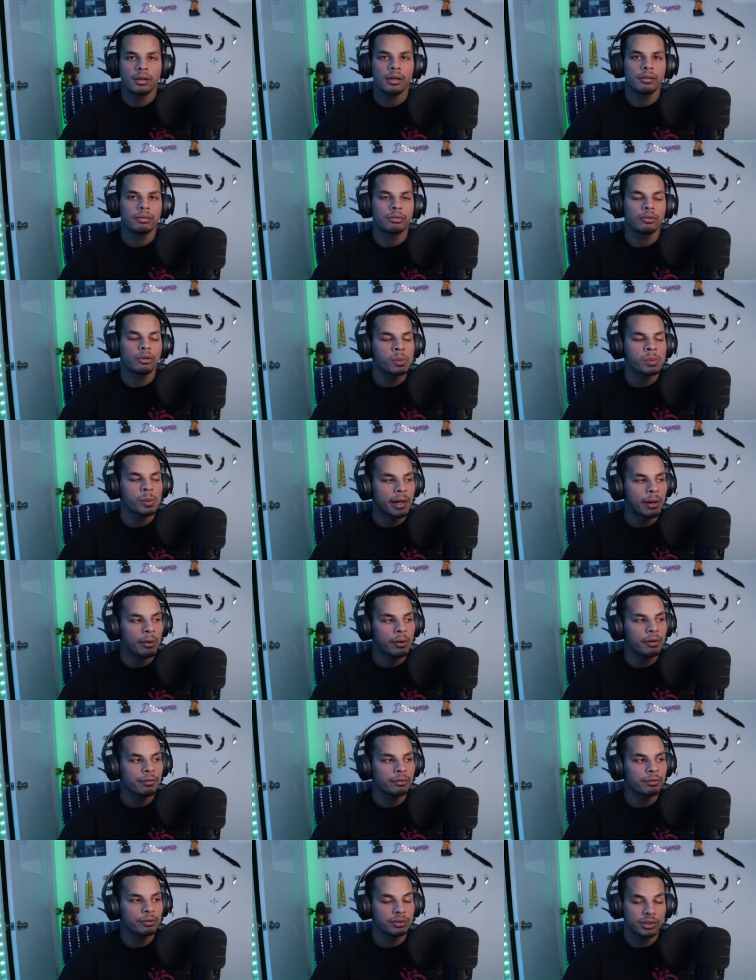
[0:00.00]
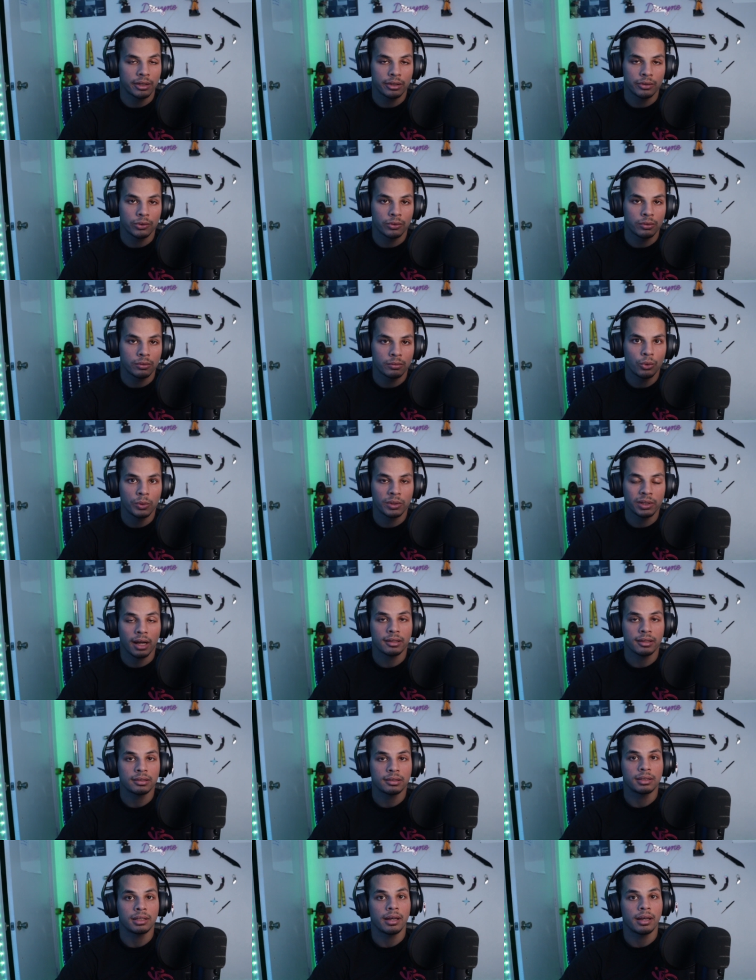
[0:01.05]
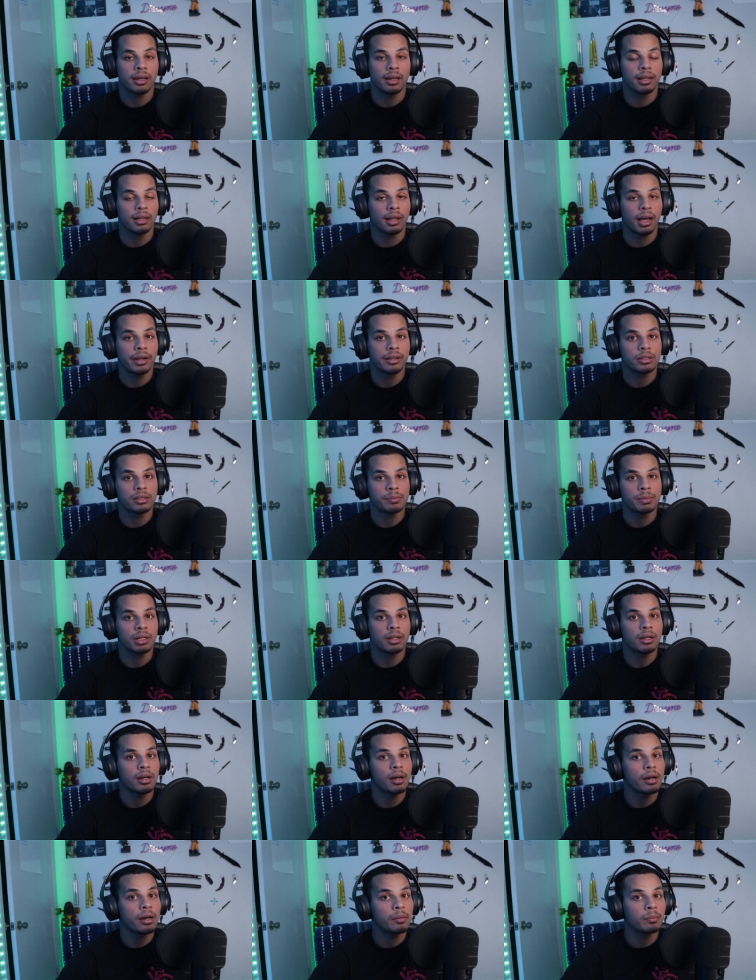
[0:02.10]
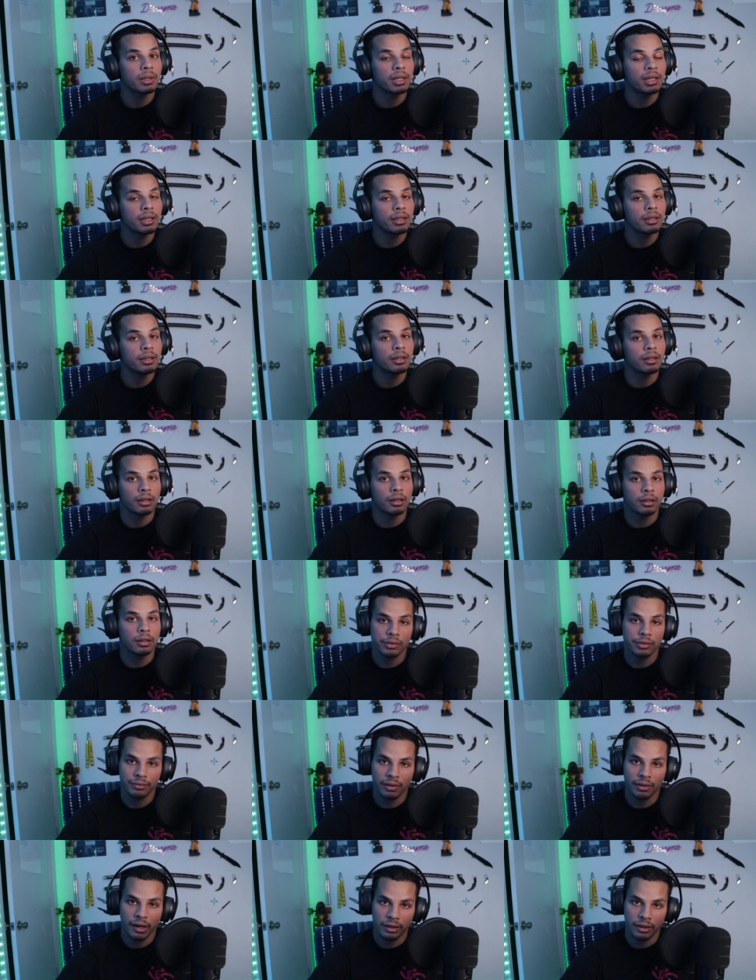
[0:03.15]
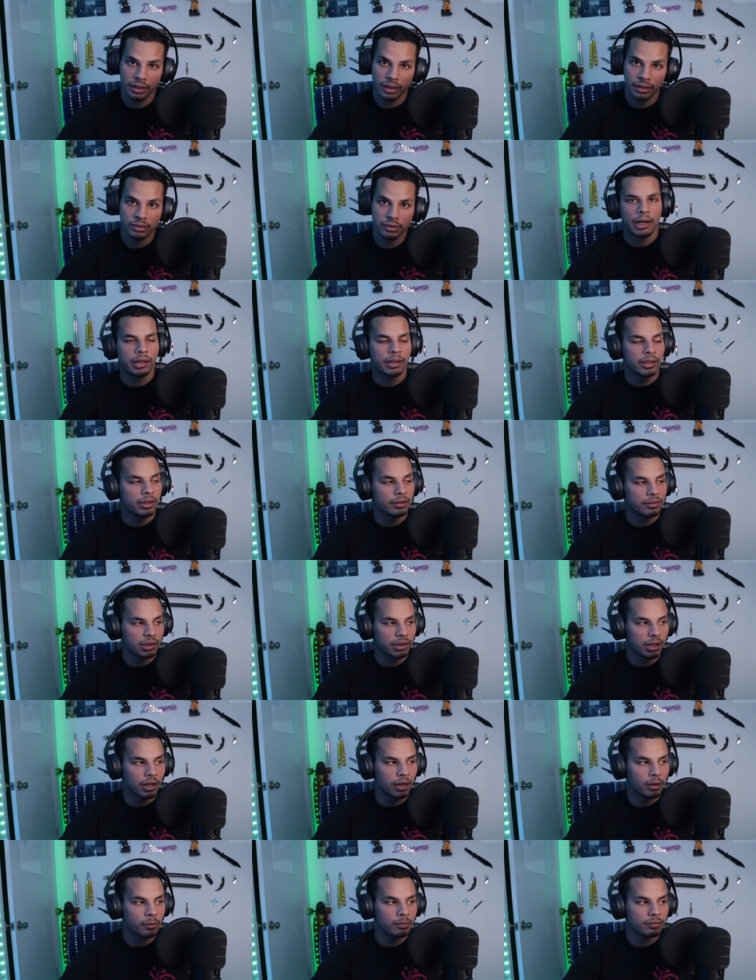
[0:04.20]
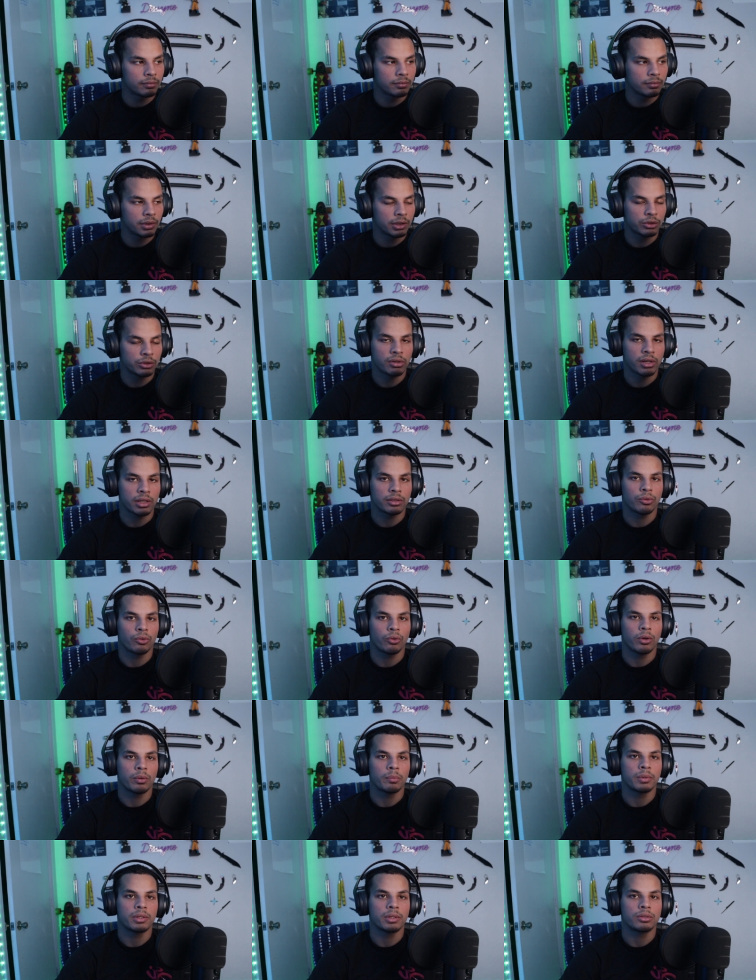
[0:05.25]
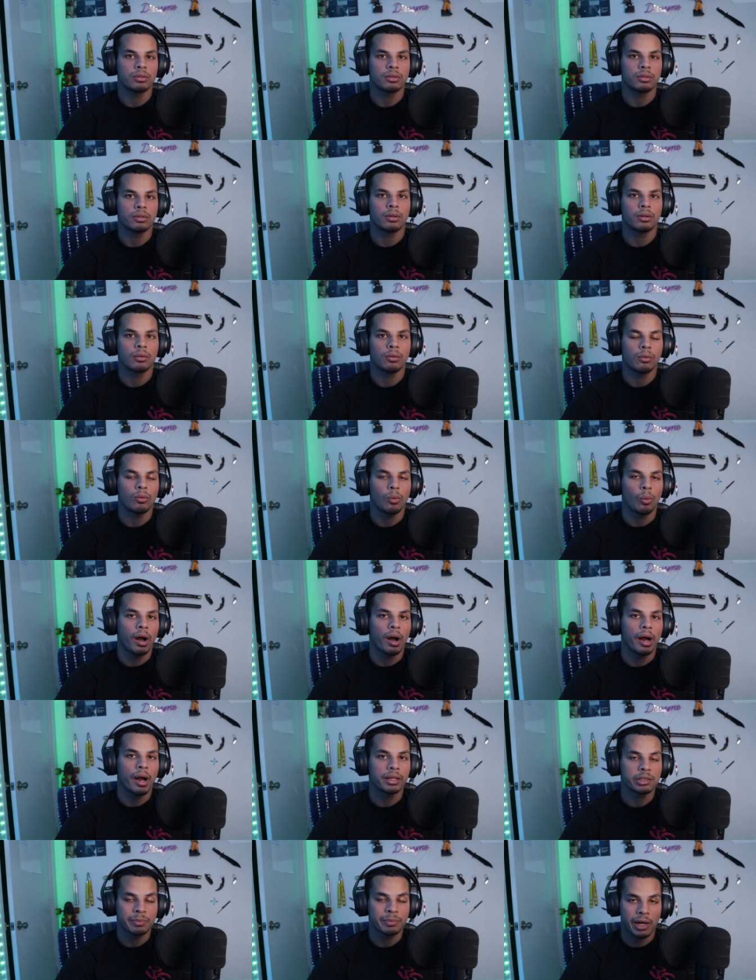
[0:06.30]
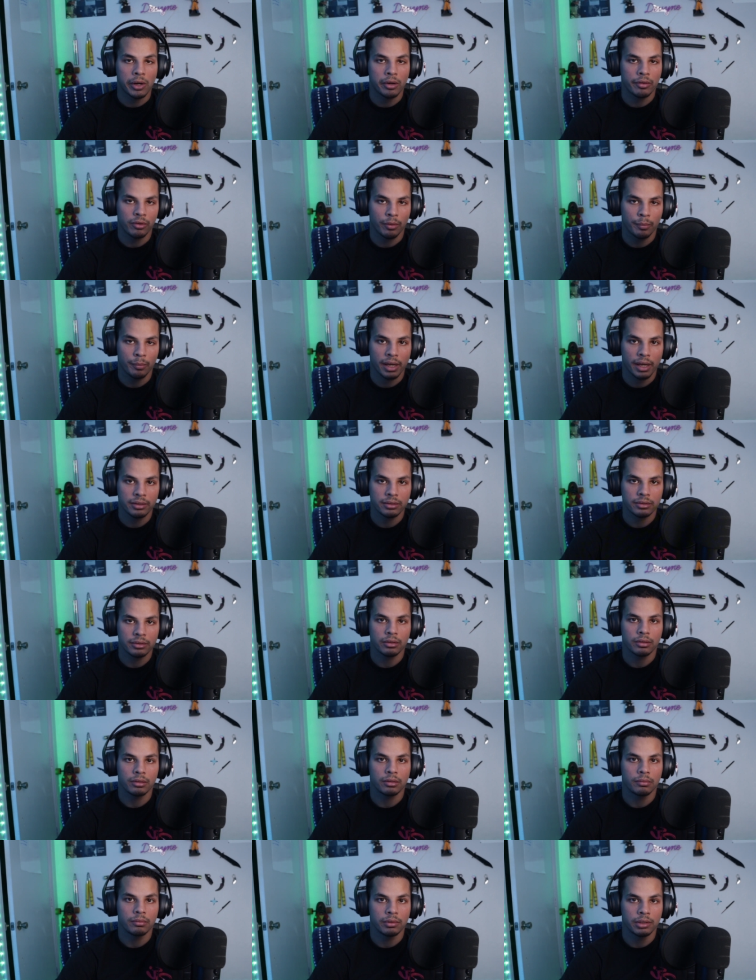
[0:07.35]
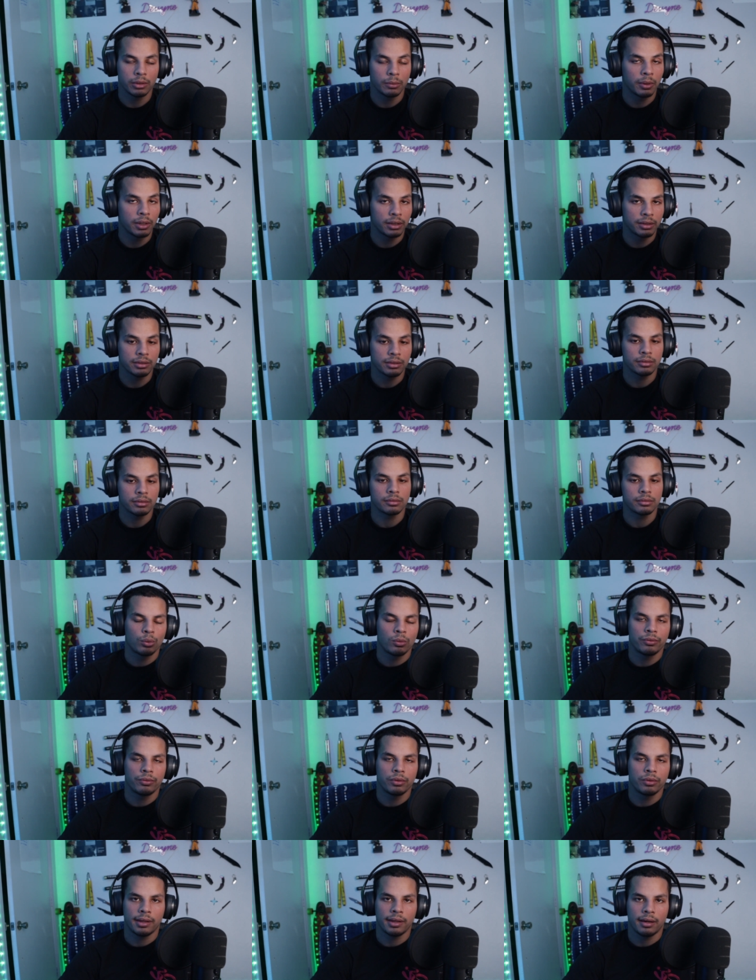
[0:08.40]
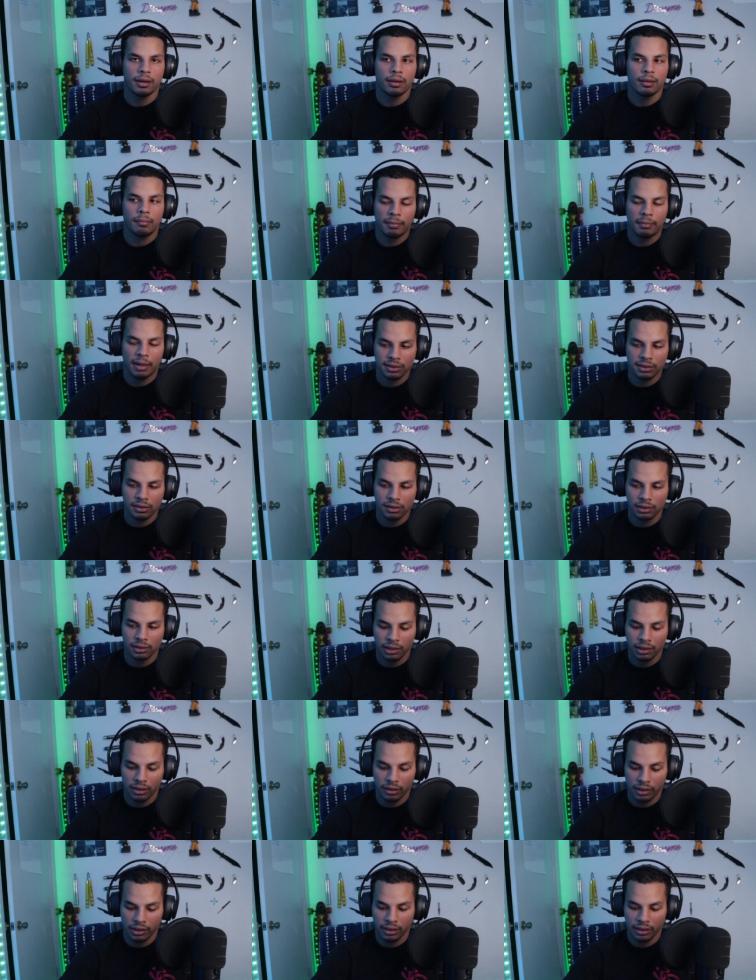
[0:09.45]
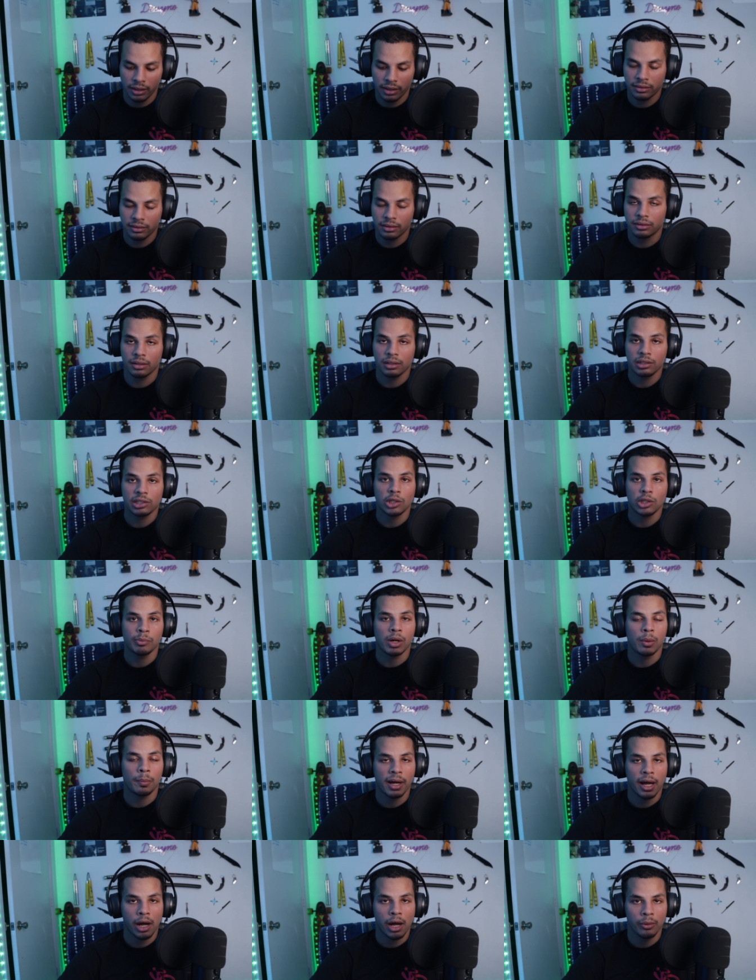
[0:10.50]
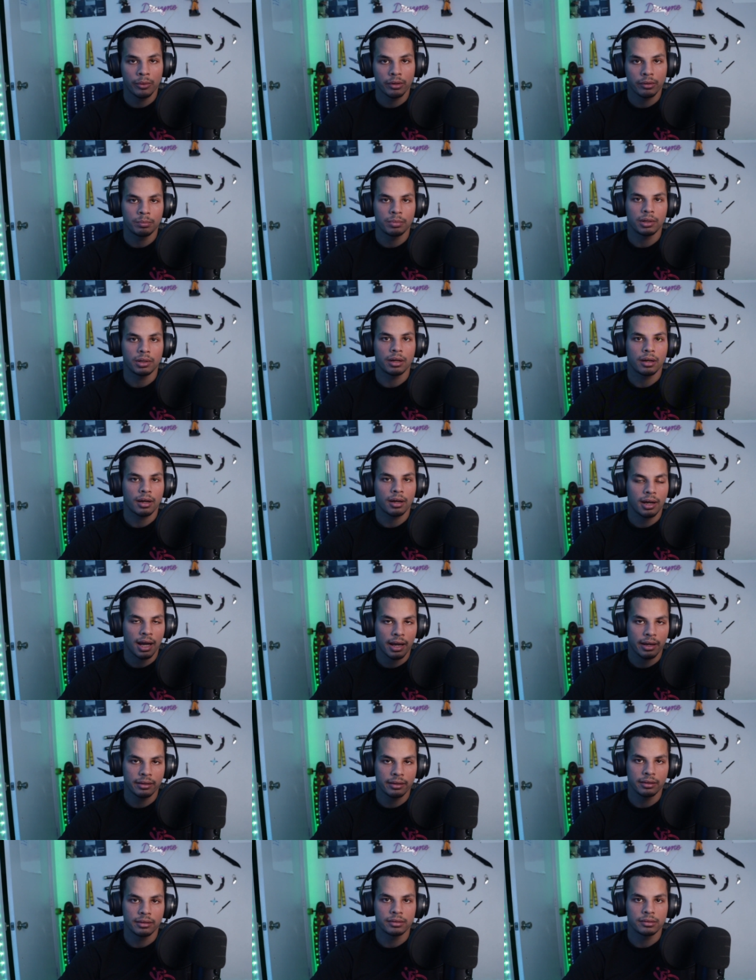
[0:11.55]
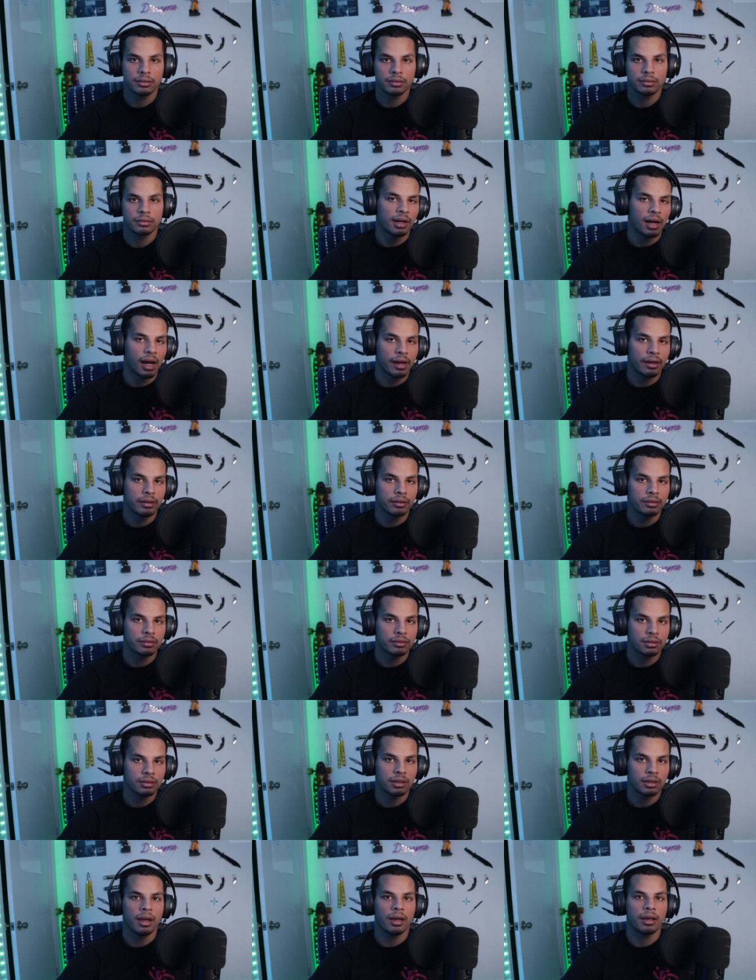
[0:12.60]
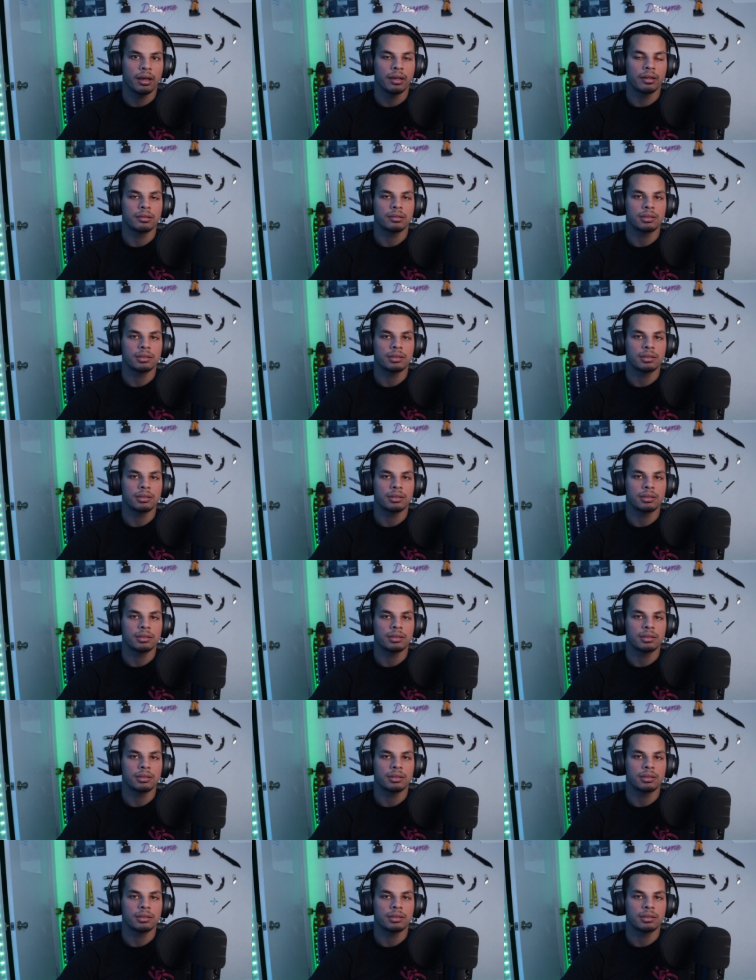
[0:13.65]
A former powerful general who was actually in line to become king of the Fire Nation and gives it up and transforms into the wise, powerful master he was, proving that masculinity isn't just about power, but kindness, guidance, and